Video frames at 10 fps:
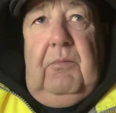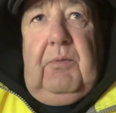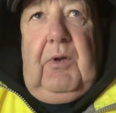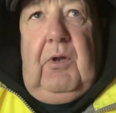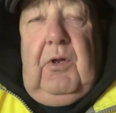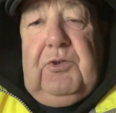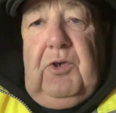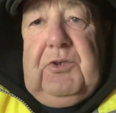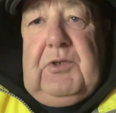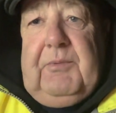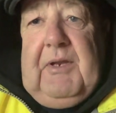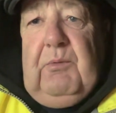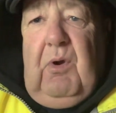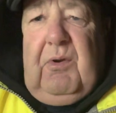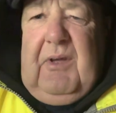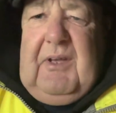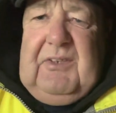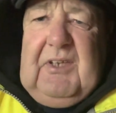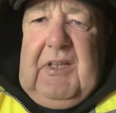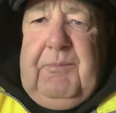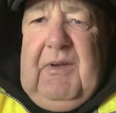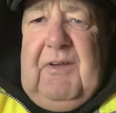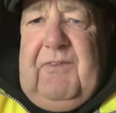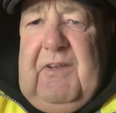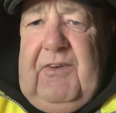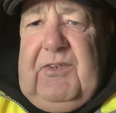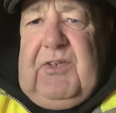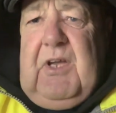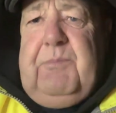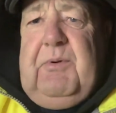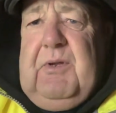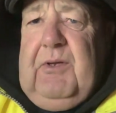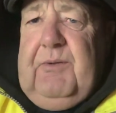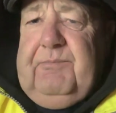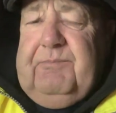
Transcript: Brought a lot of joy to many. What? Exactly my favourite type of